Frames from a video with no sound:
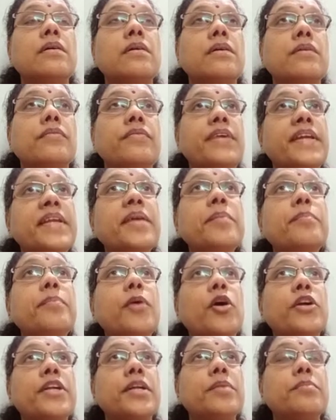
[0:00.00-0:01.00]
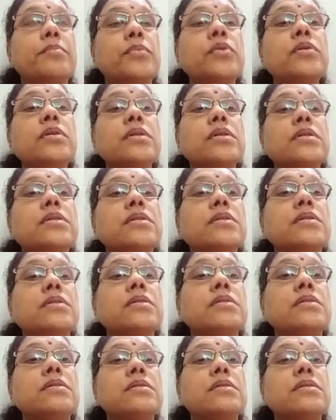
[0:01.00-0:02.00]
Very important book.
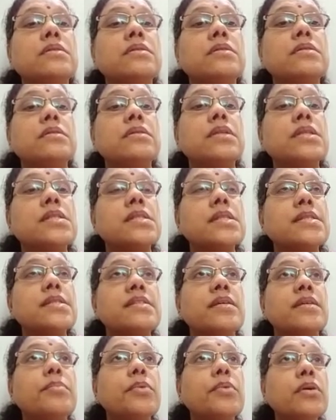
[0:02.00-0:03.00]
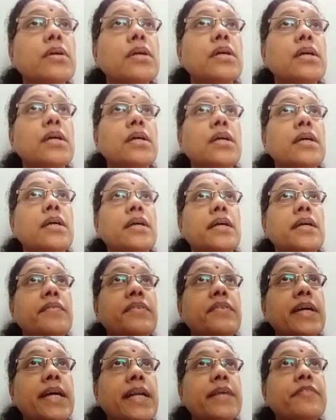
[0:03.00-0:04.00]
This is the book
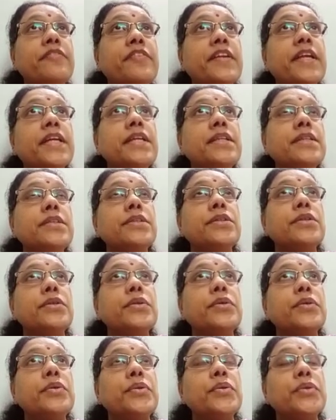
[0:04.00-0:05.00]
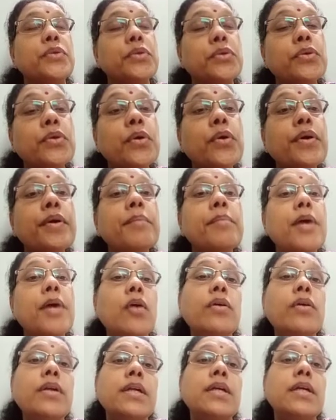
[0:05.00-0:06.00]
we are referring to know
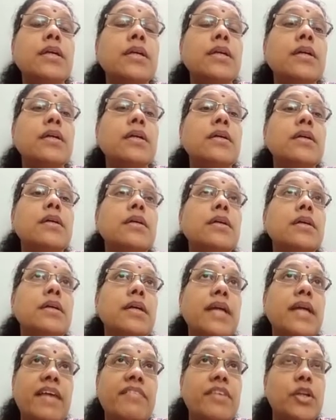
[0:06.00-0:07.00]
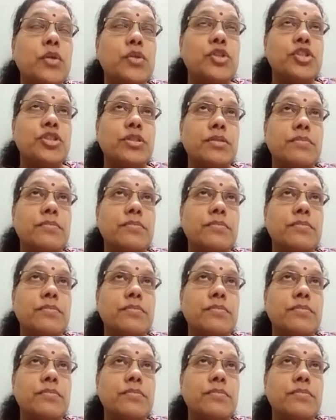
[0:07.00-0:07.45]
about evolution.